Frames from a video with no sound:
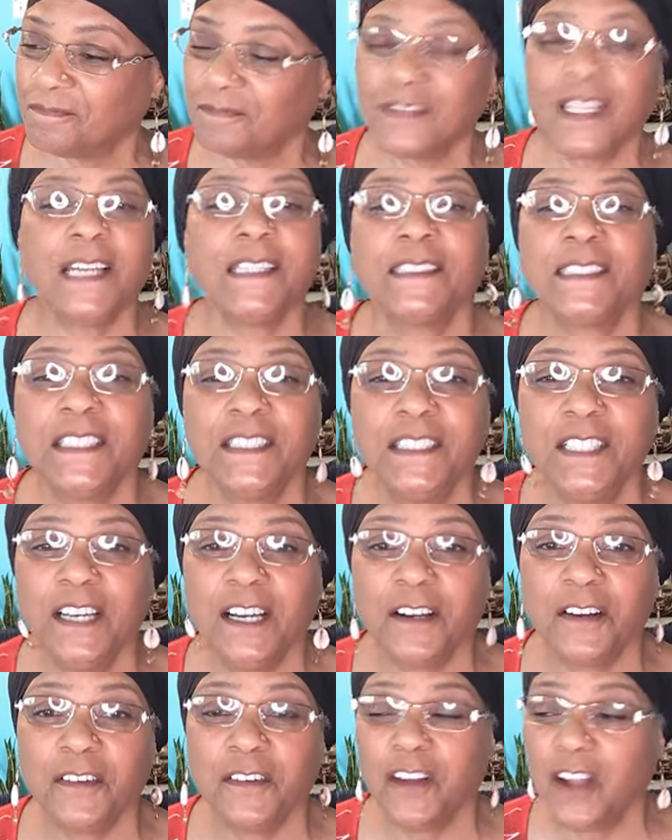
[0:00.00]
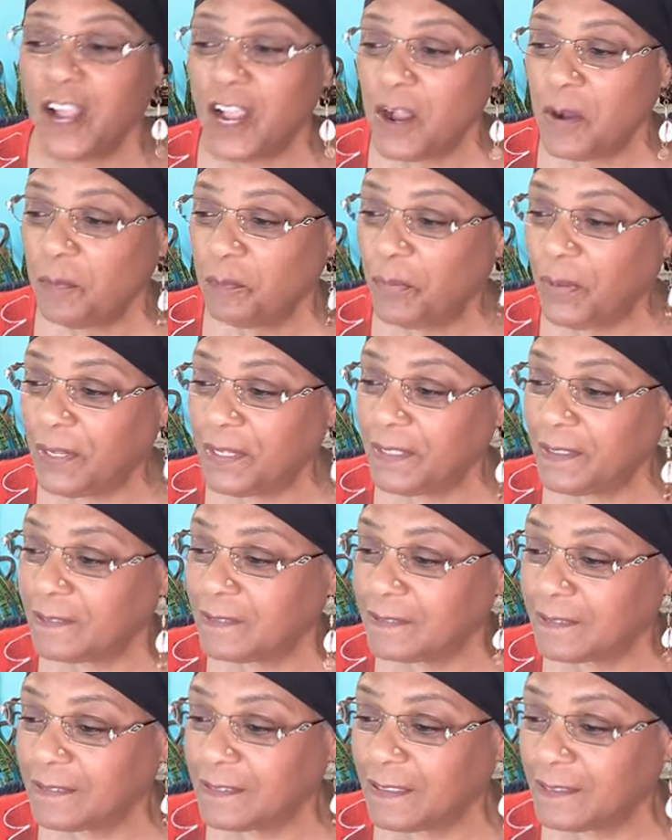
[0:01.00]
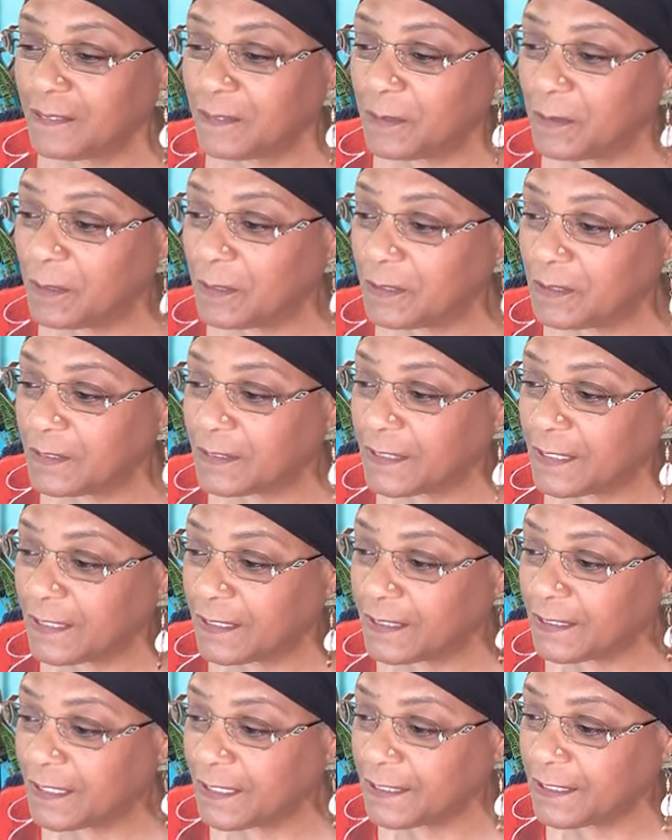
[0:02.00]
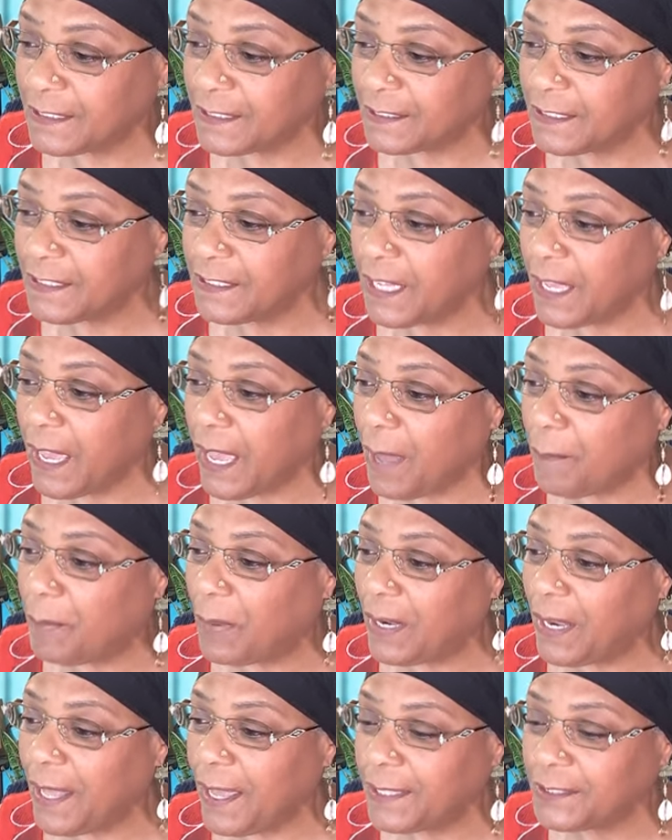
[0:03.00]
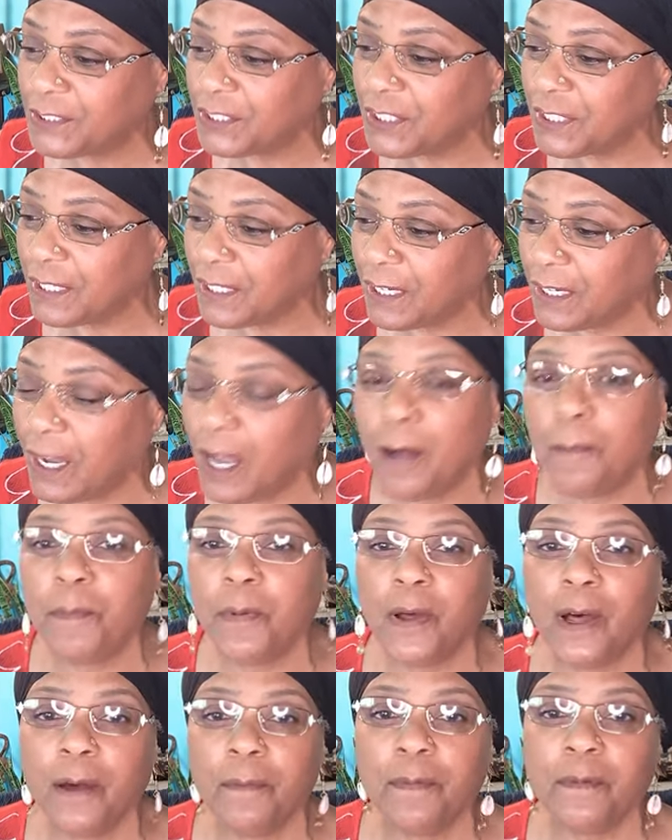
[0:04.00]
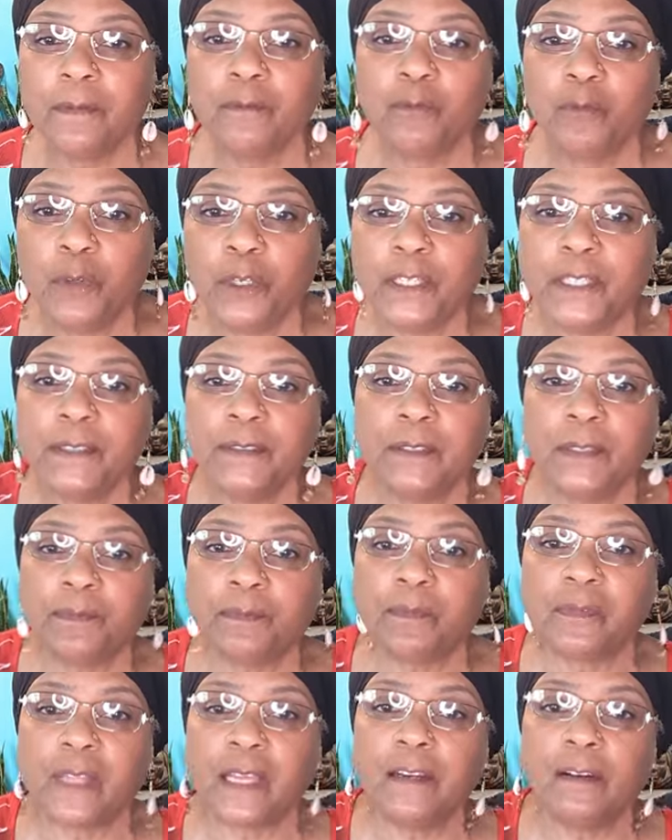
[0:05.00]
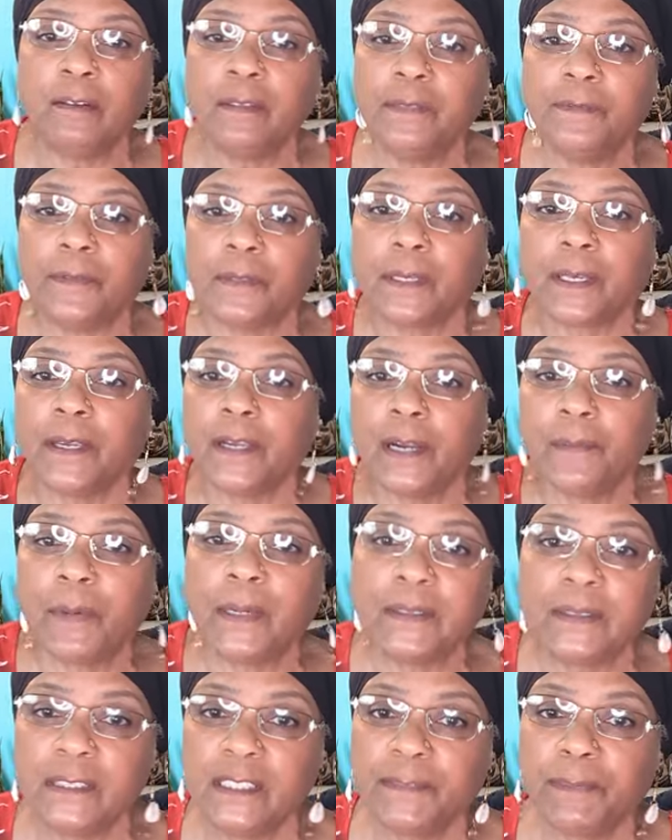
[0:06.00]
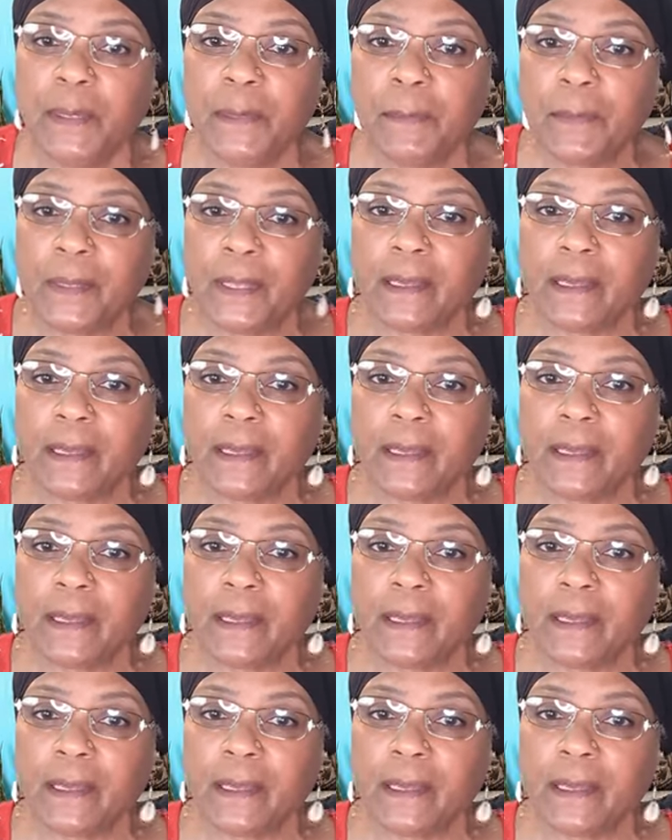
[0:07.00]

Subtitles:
That's enough. But this is in the Appalachia, up where they don't even care about these people.